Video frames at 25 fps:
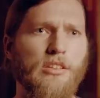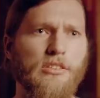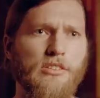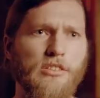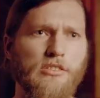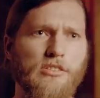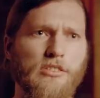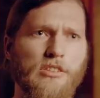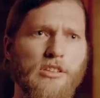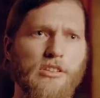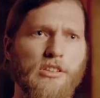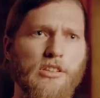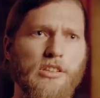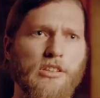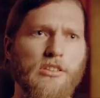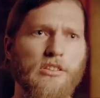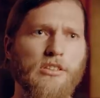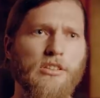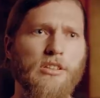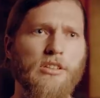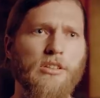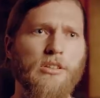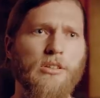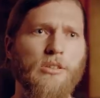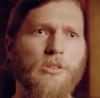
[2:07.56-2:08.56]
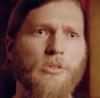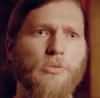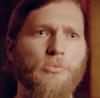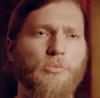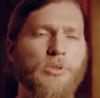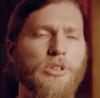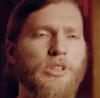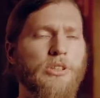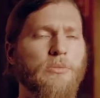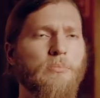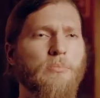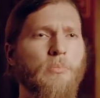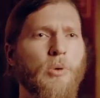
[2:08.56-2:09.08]
This is the leader
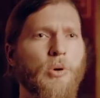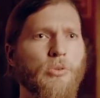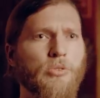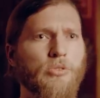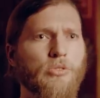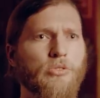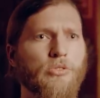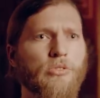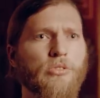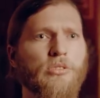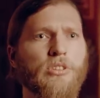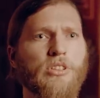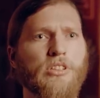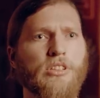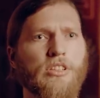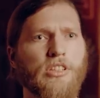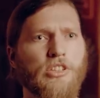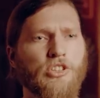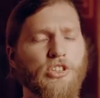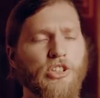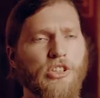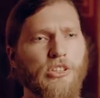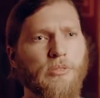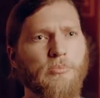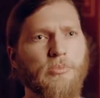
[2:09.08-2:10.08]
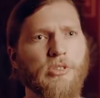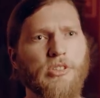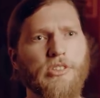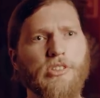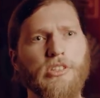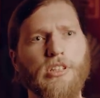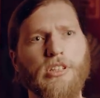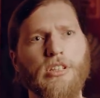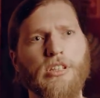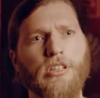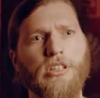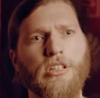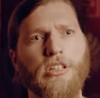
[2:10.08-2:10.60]
with the most
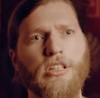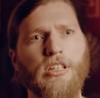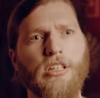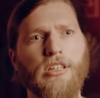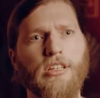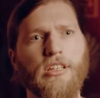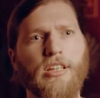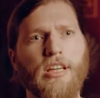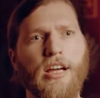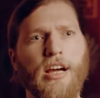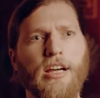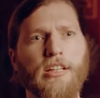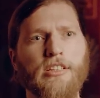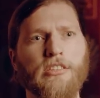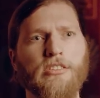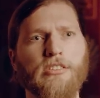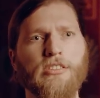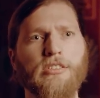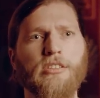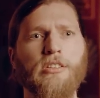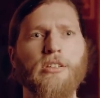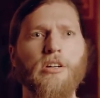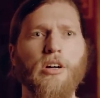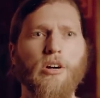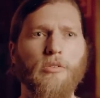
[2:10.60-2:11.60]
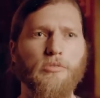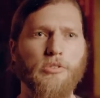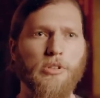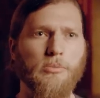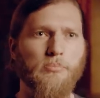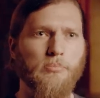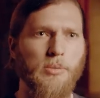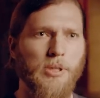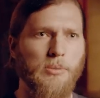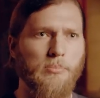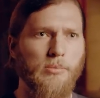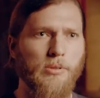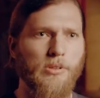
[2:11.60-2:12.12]
legitimacy in the eyes of the
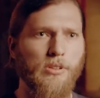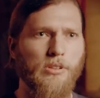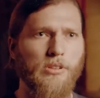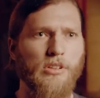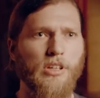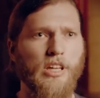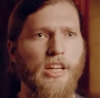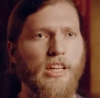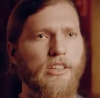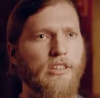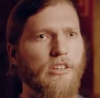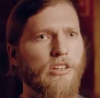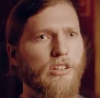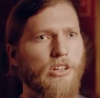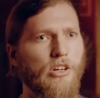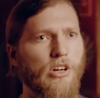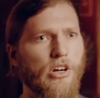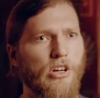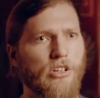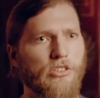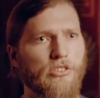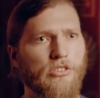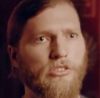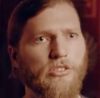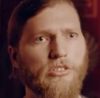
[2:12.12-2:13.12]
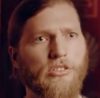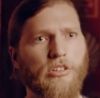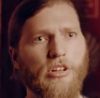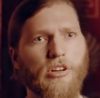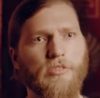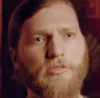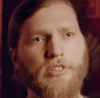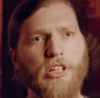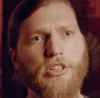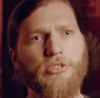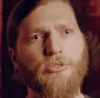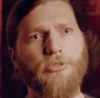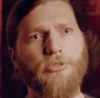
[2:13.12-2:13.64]
people and the gods of that